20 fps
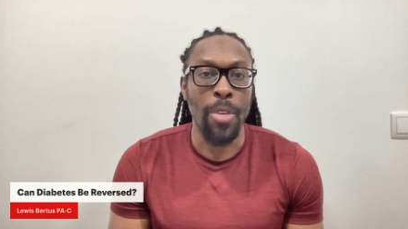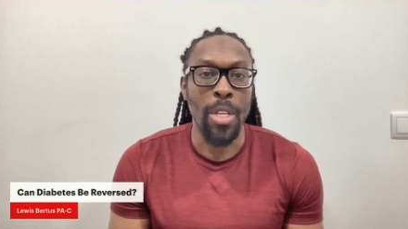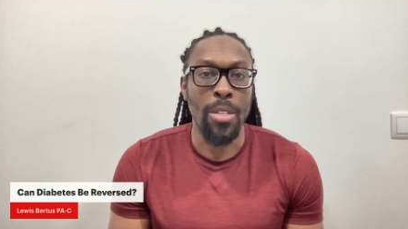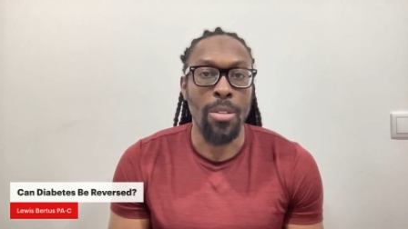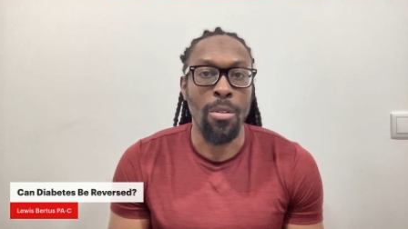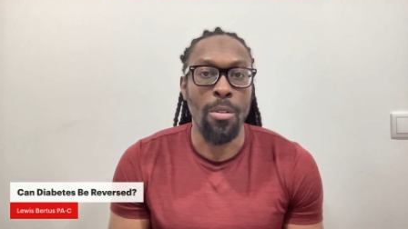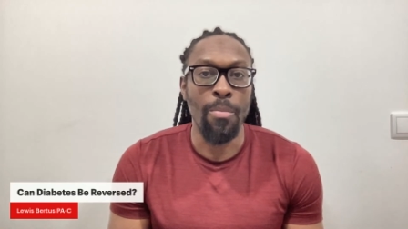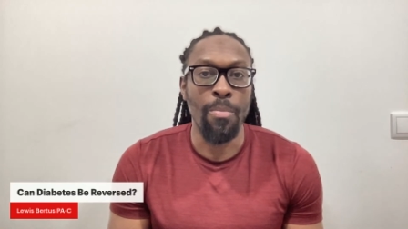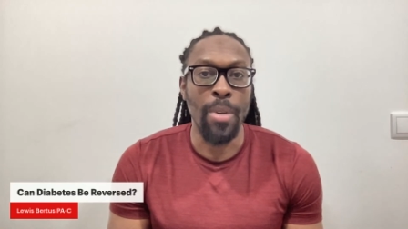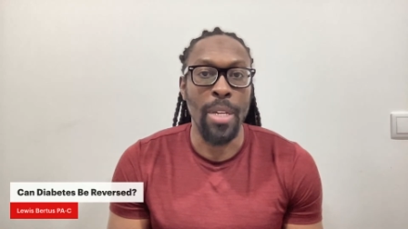
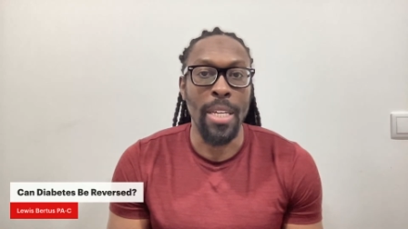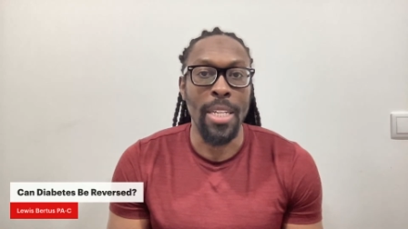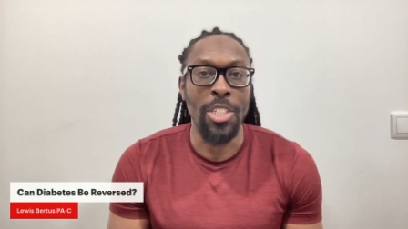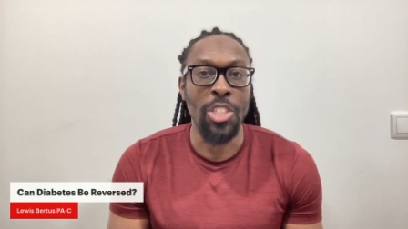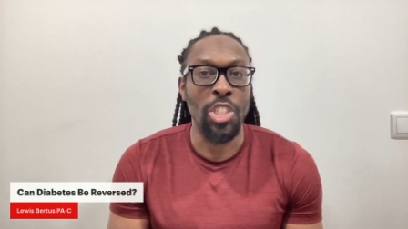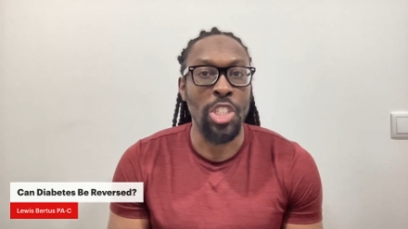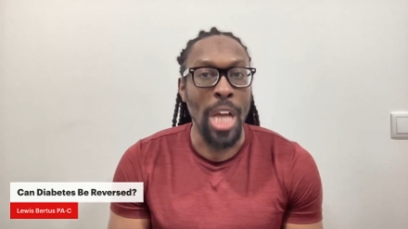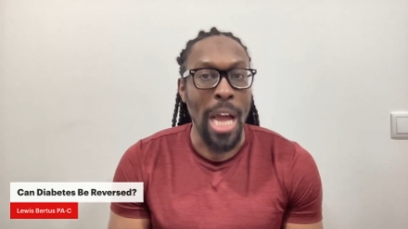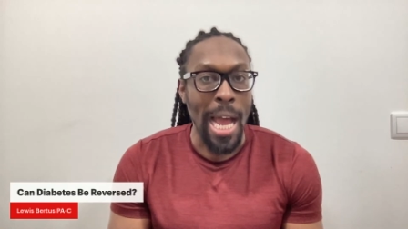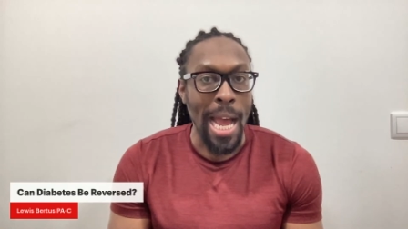Don't be
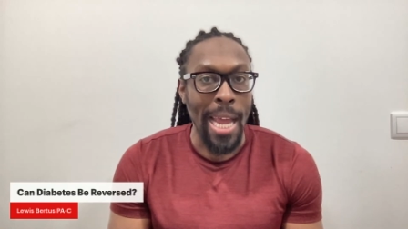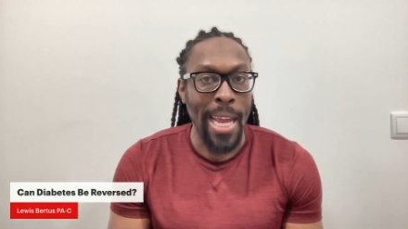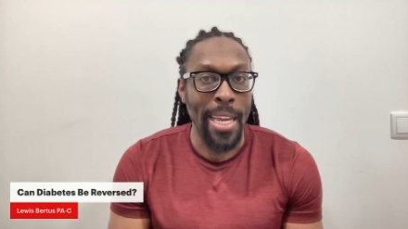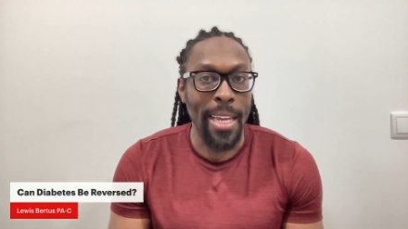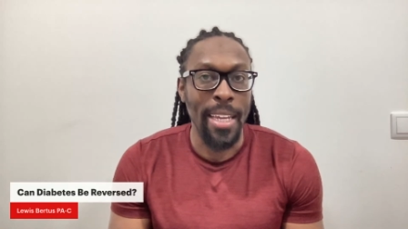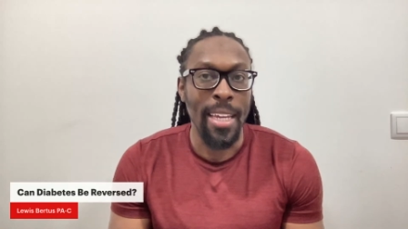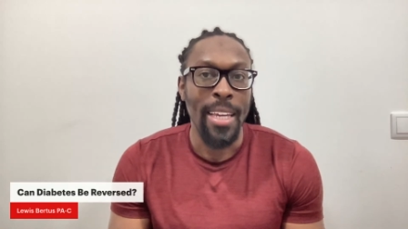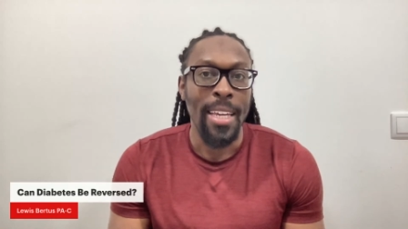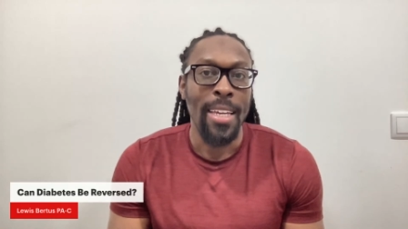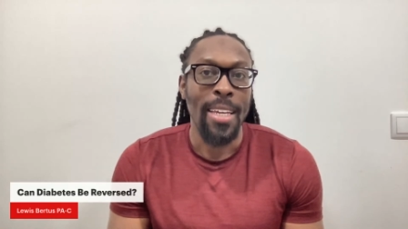
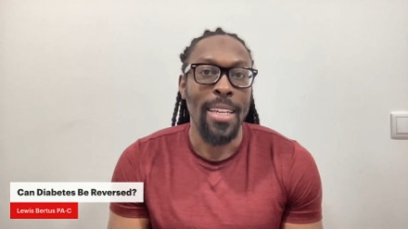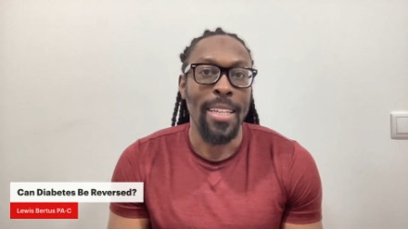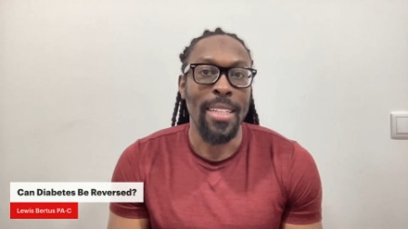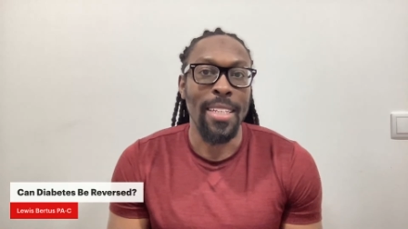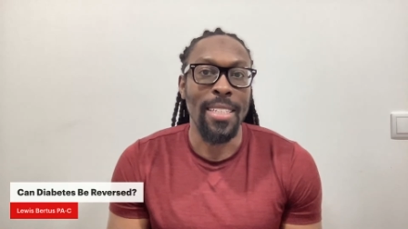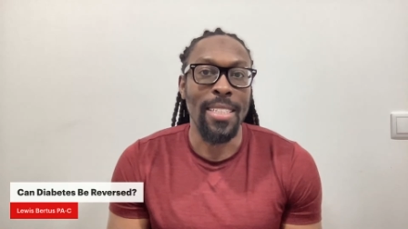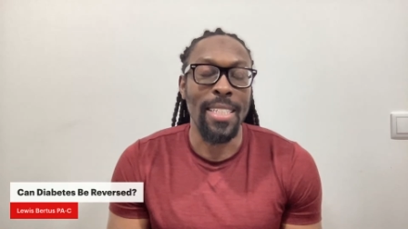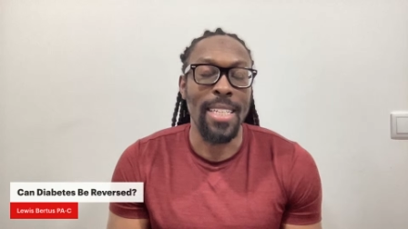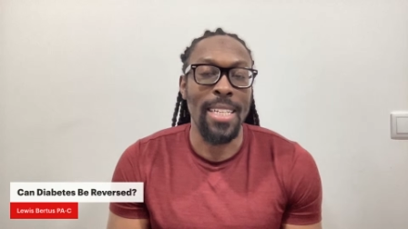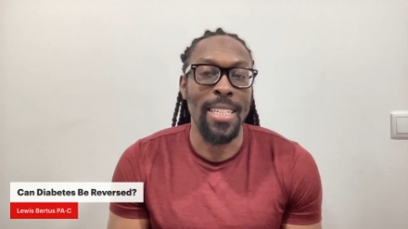shy.
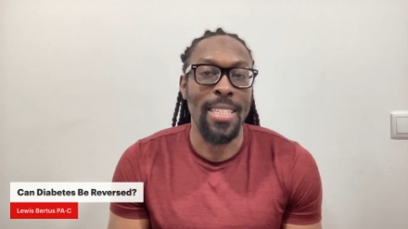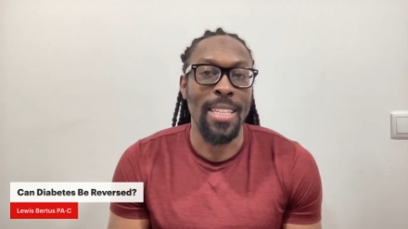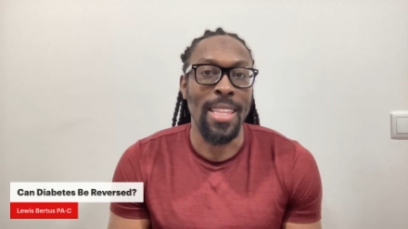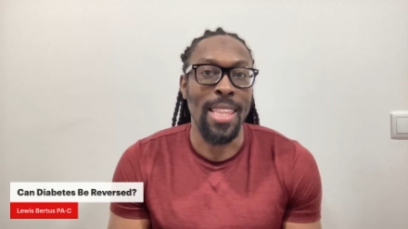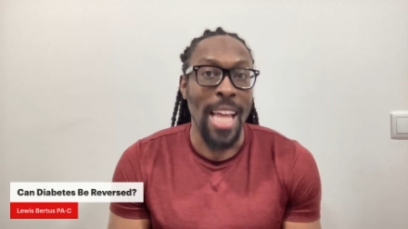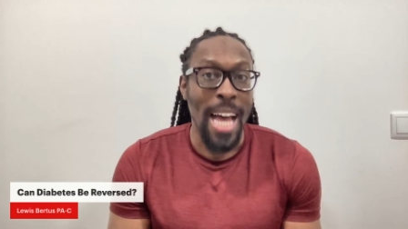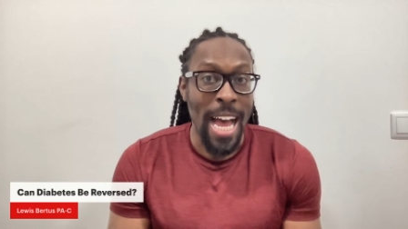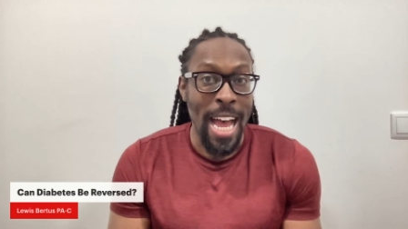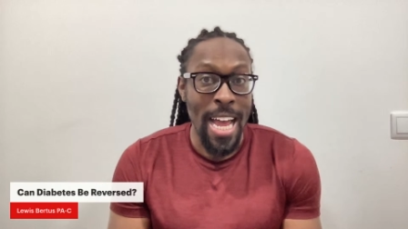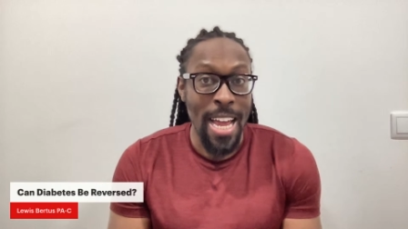This is
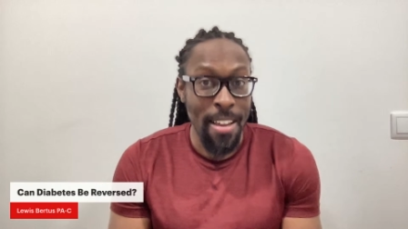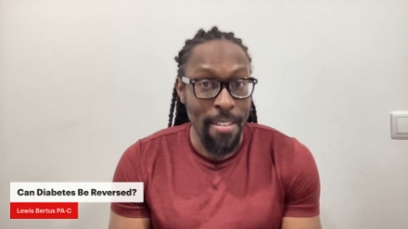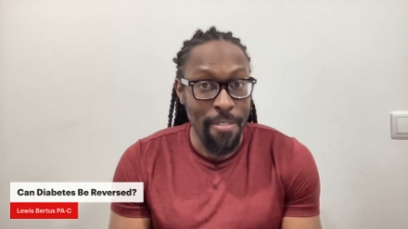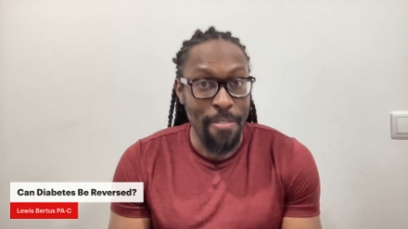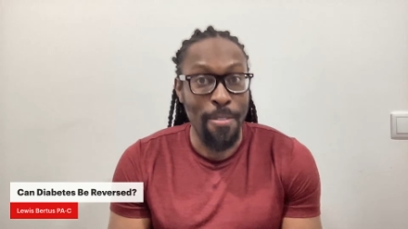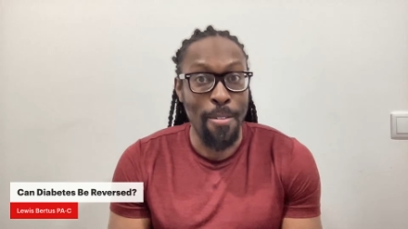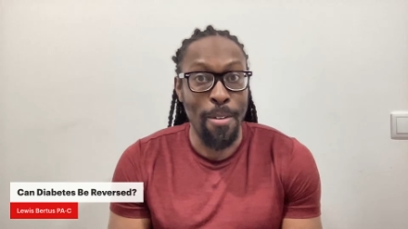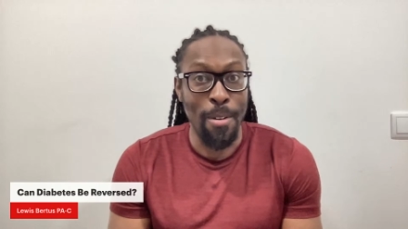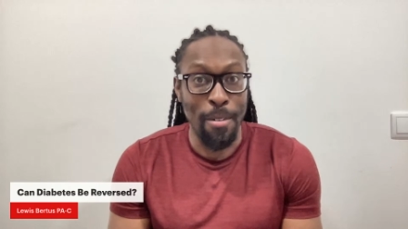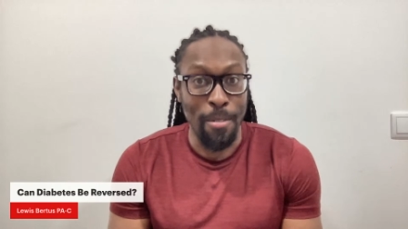live
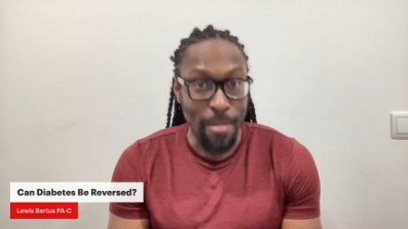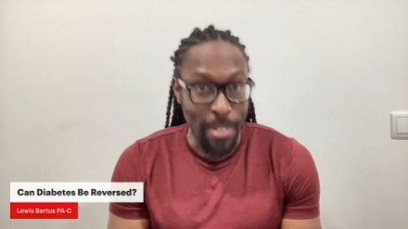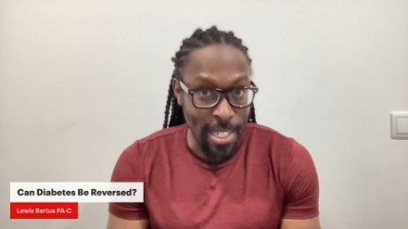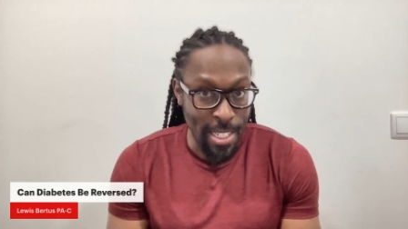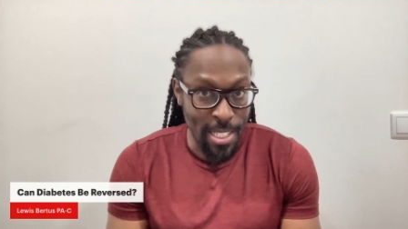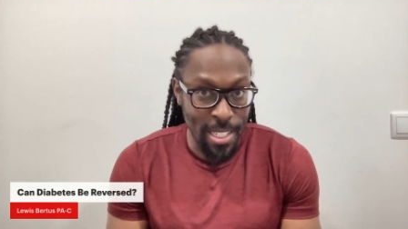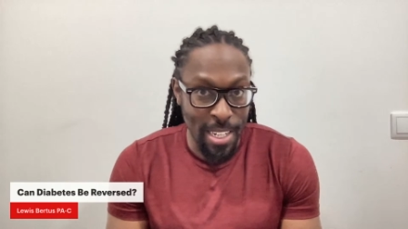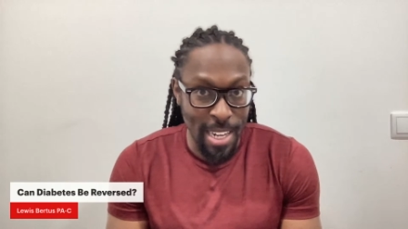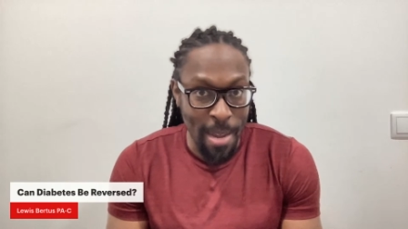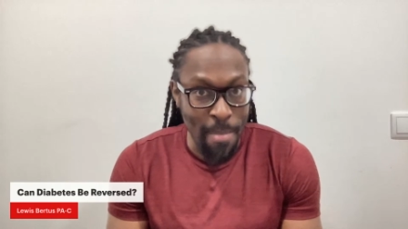for a reason.